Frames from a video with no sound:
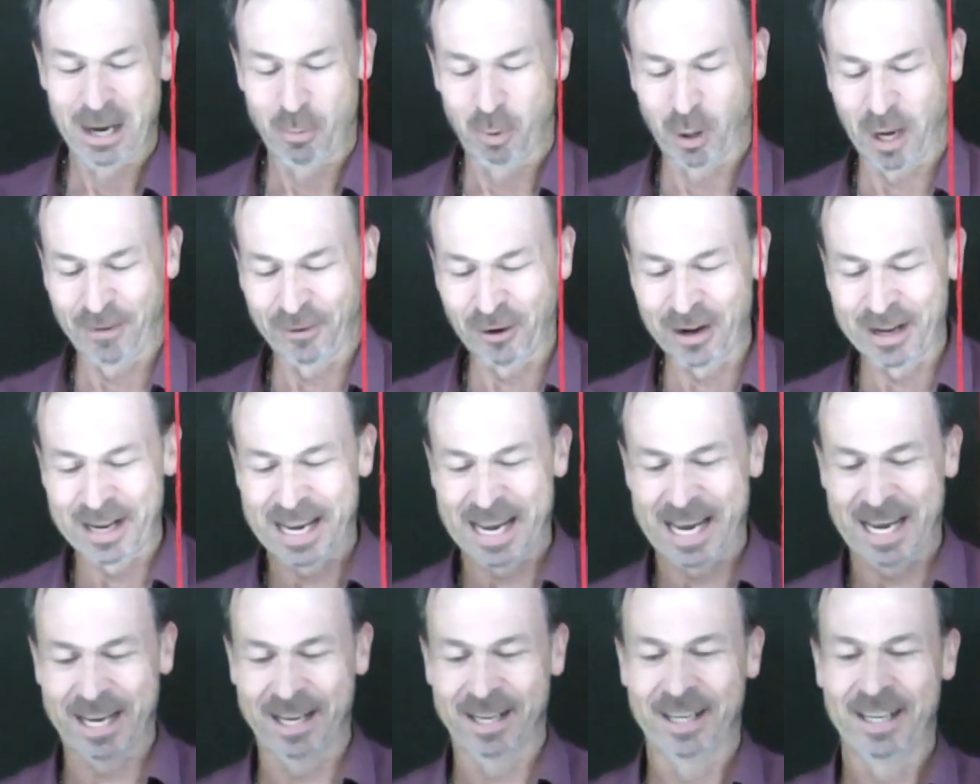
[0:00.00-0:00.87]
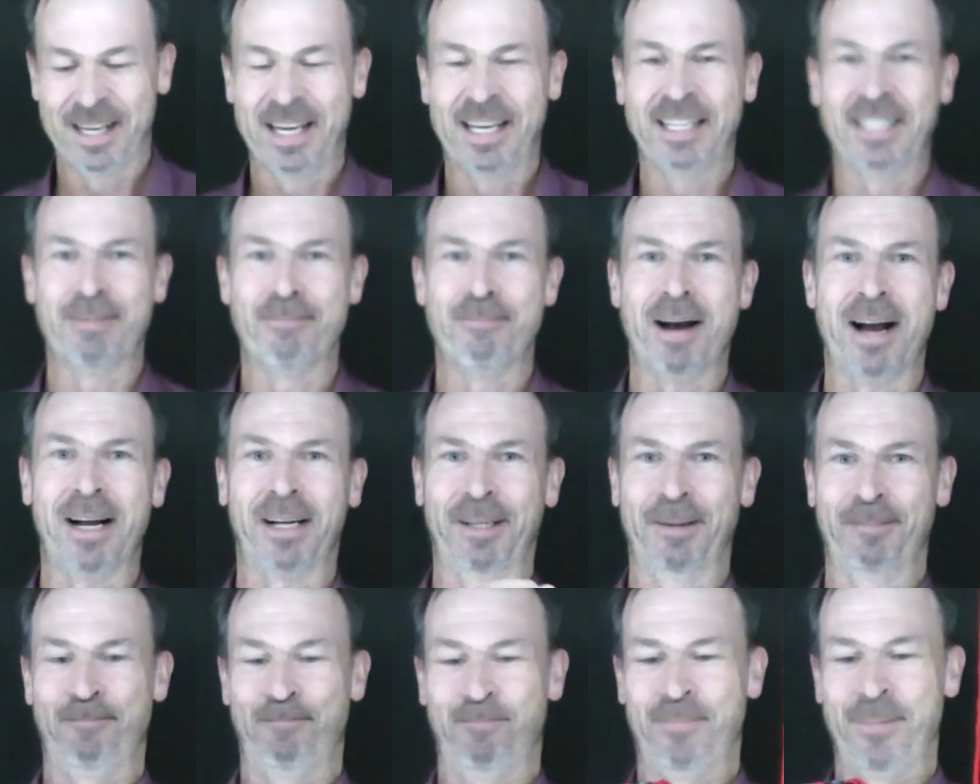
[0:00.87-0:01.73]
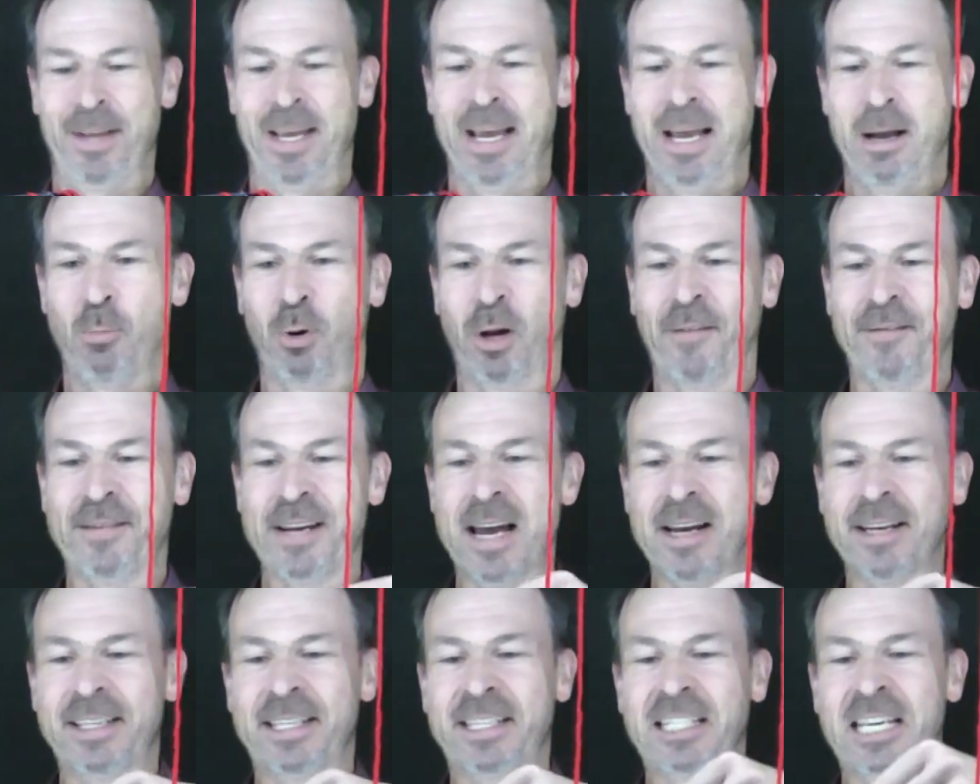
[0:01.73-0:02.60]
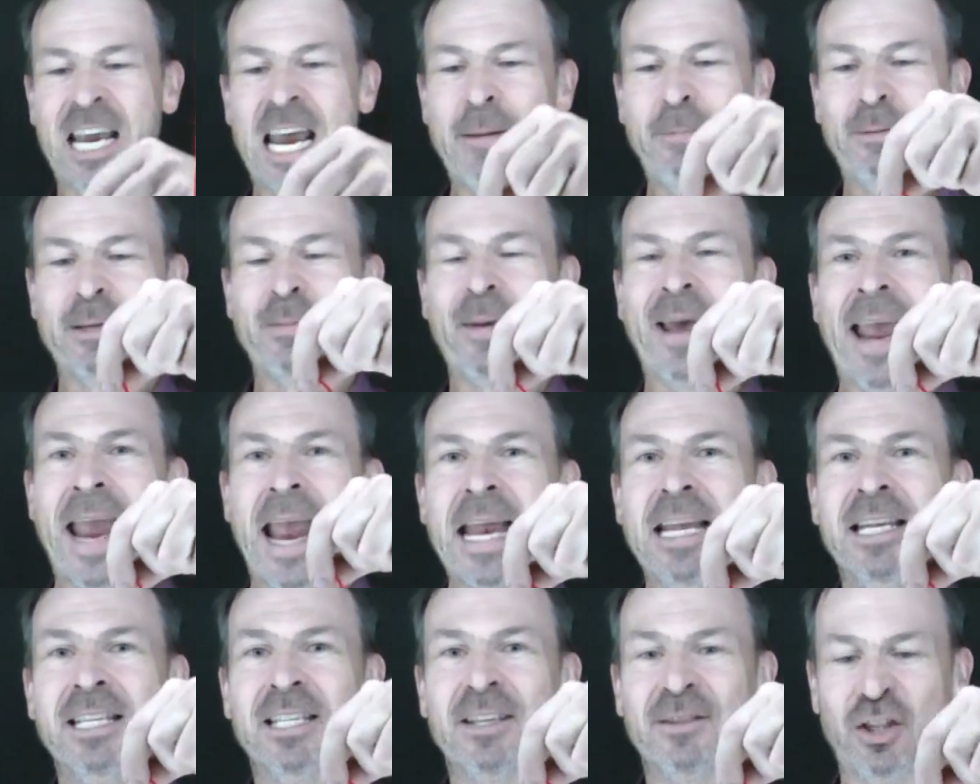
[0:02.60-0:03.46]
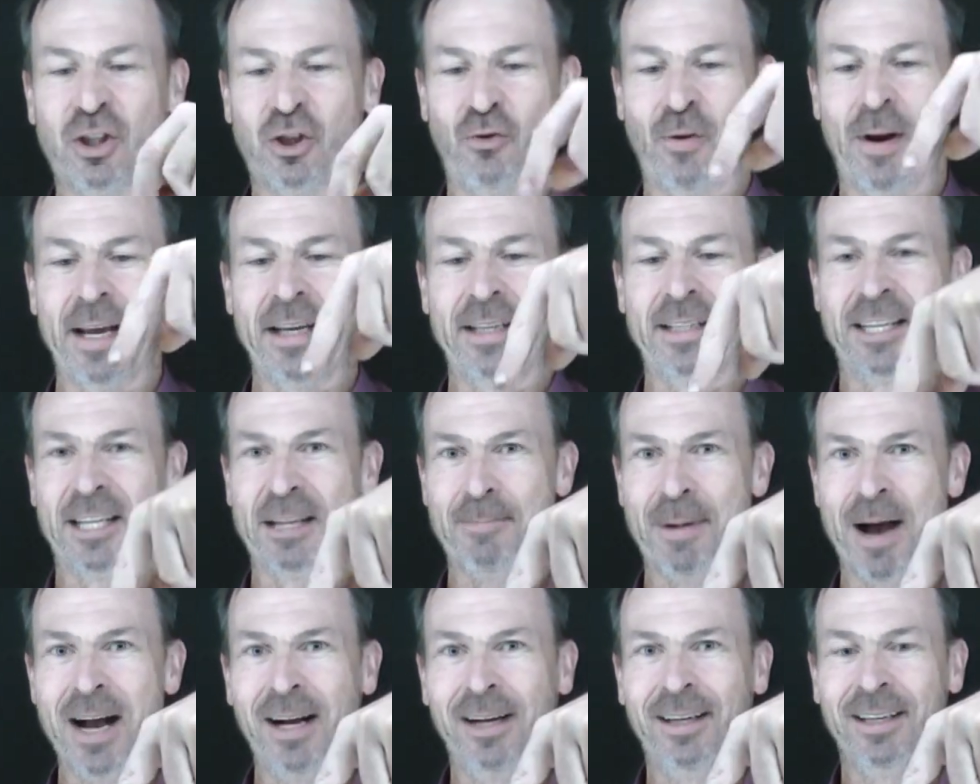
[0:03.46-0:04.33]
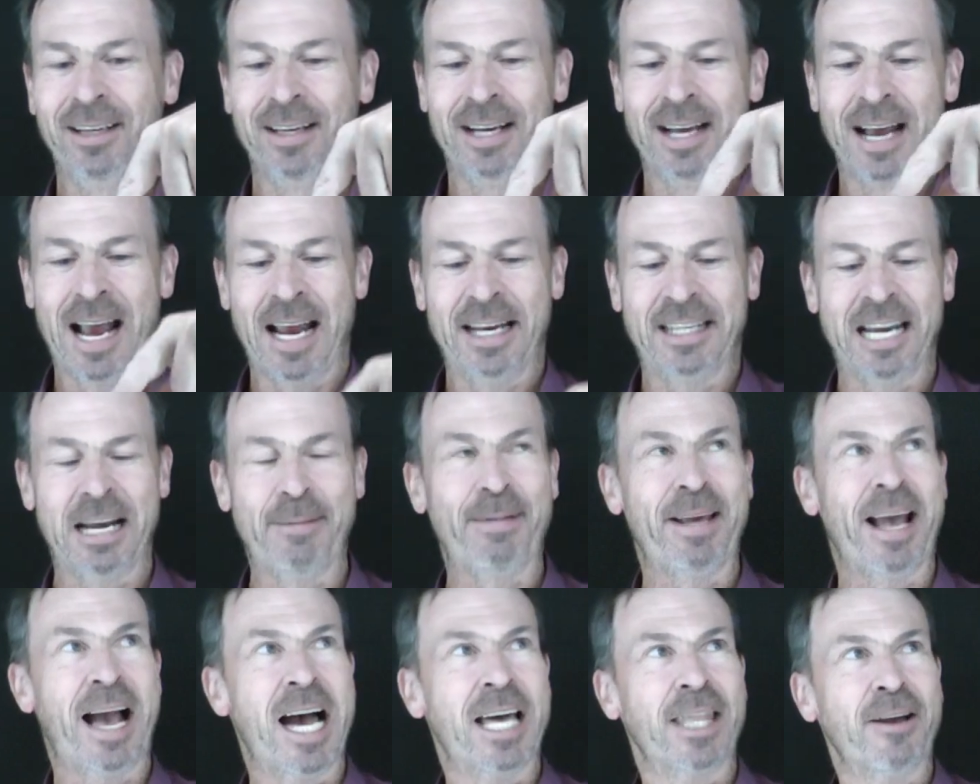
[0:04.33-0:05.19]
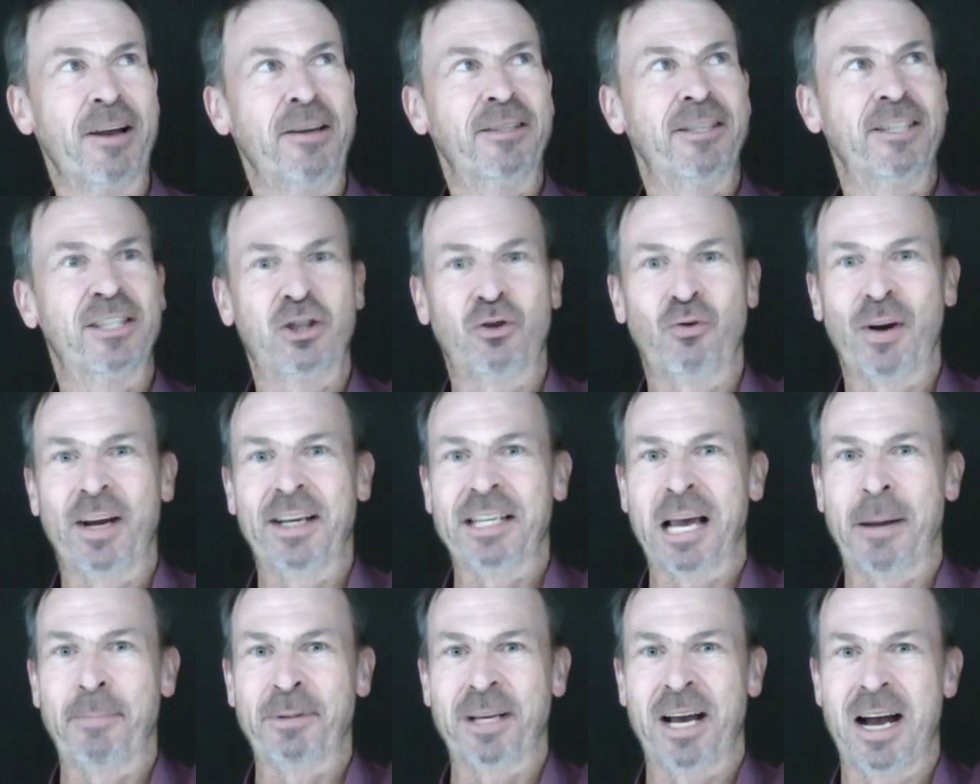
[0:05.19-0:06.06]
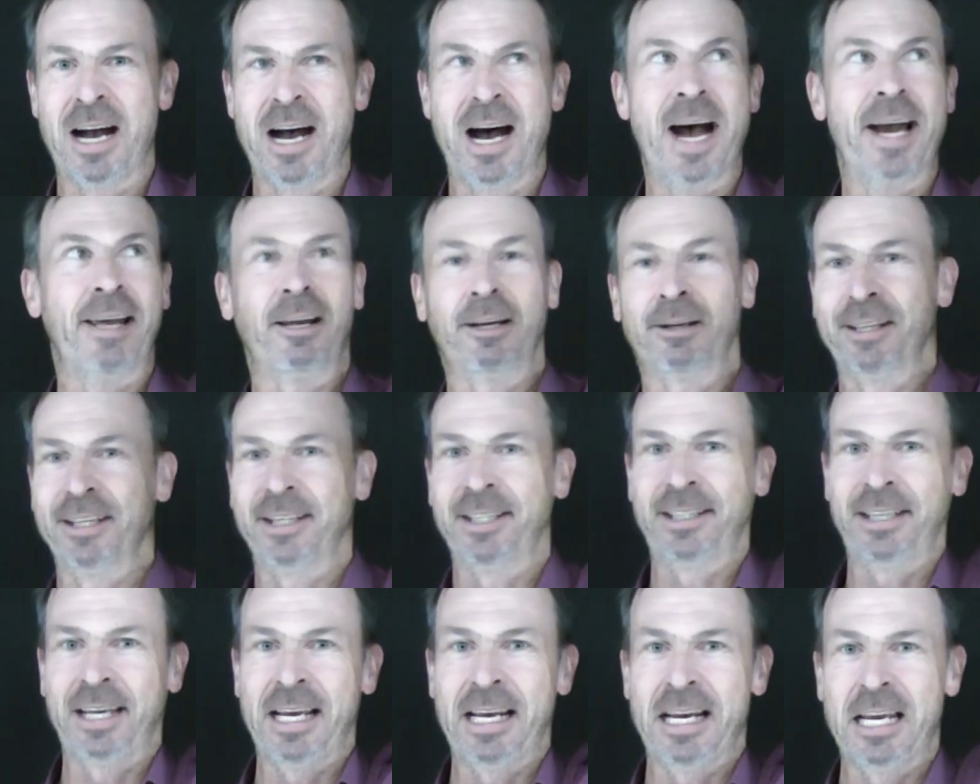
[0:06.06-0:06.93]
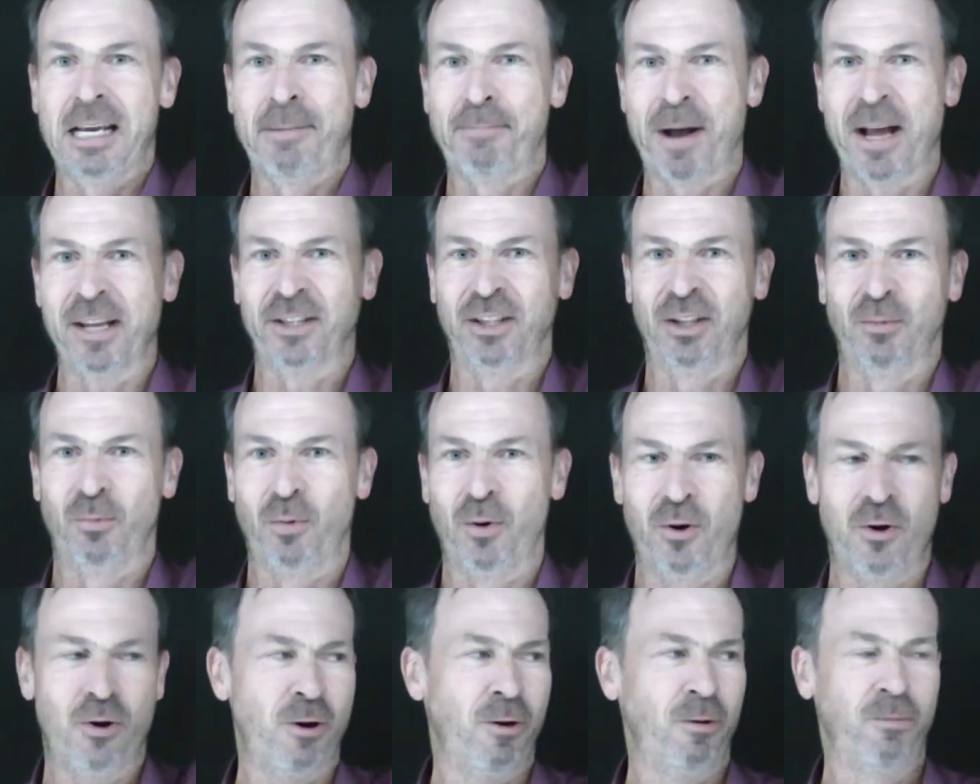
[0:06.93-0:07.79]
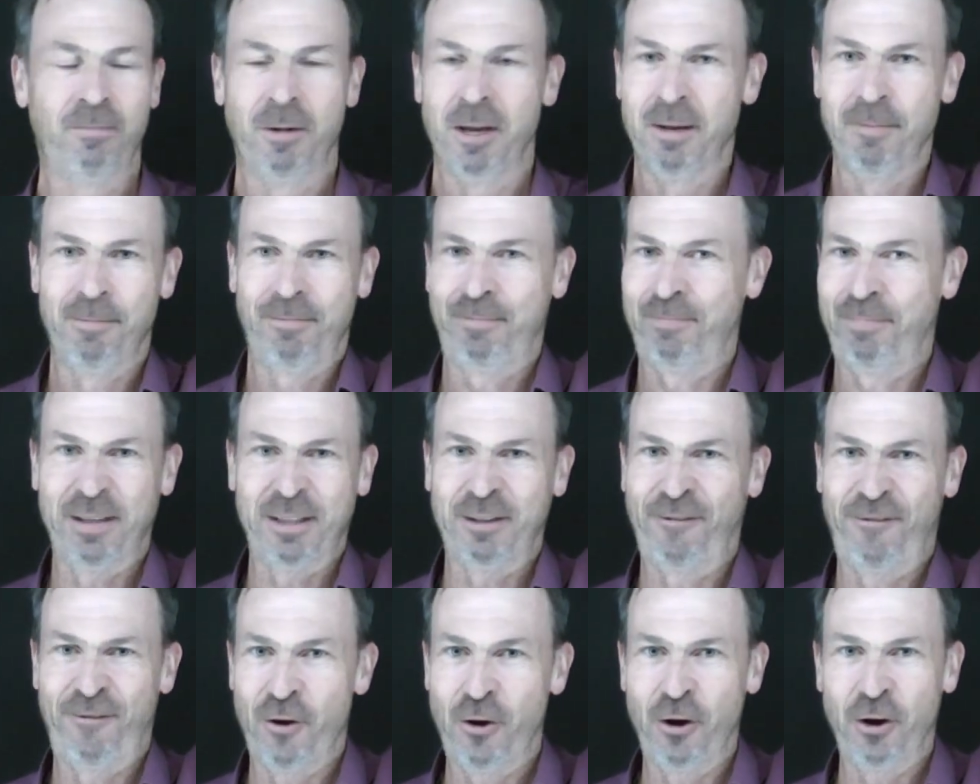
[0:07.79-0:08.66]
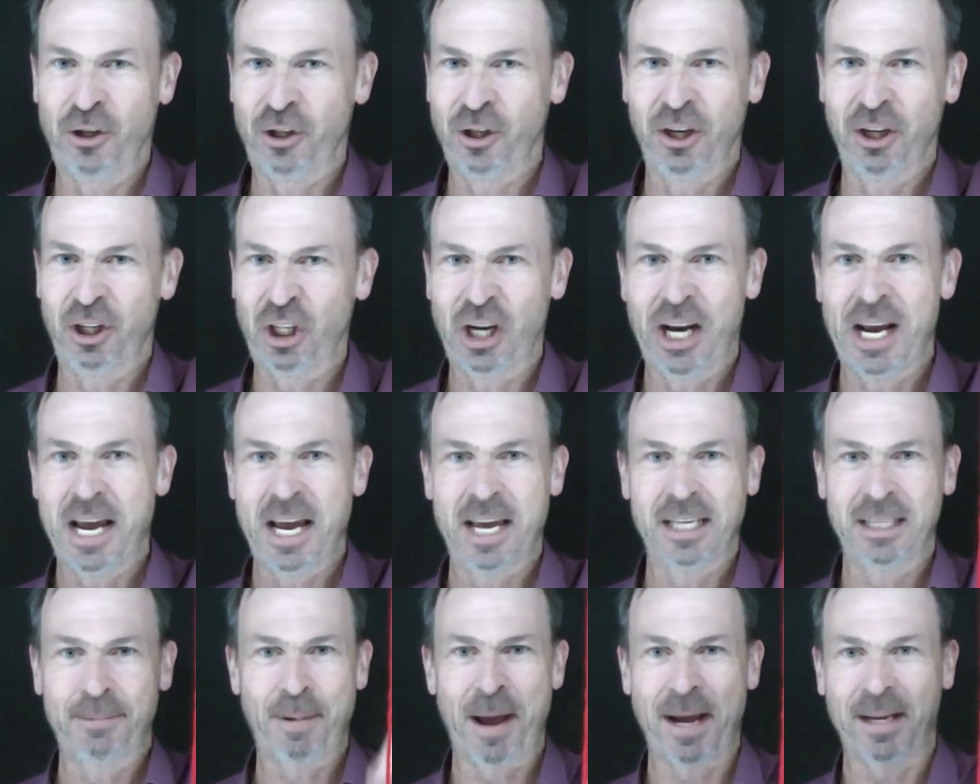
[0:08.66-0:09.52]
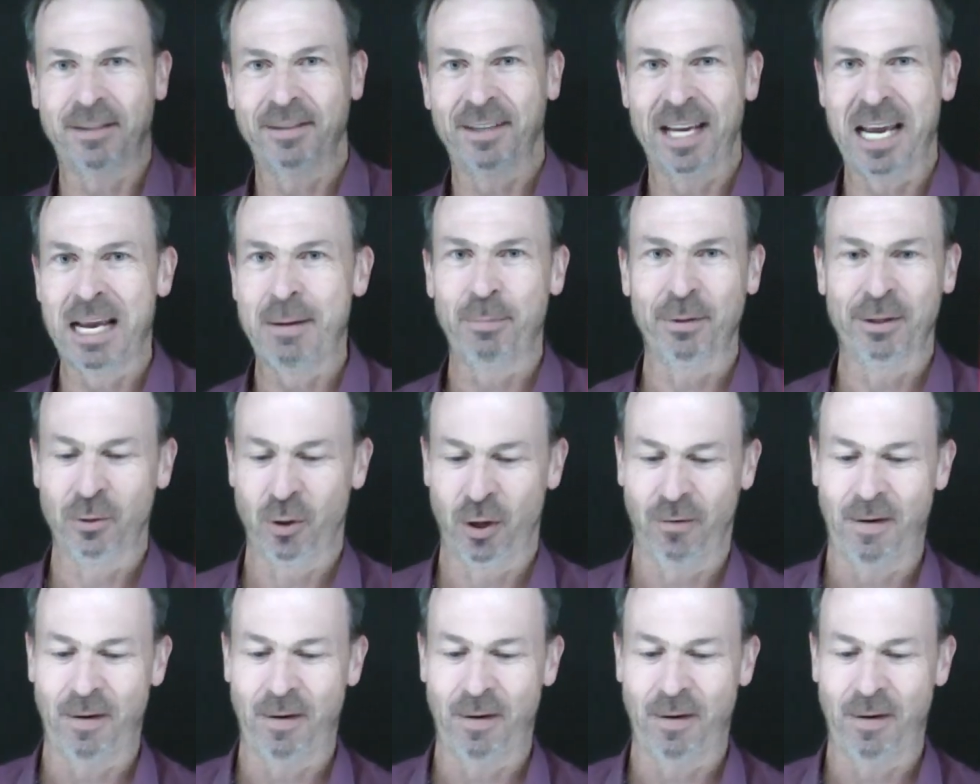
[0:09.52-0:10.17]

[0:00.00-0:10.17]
What I've got here is a mug. What I've done is tape some ends of strings to the mug and tape the other ends of the strings up to high, like to the ceiling, parts of the wall, bits of furniture, chairs, backs of tables, and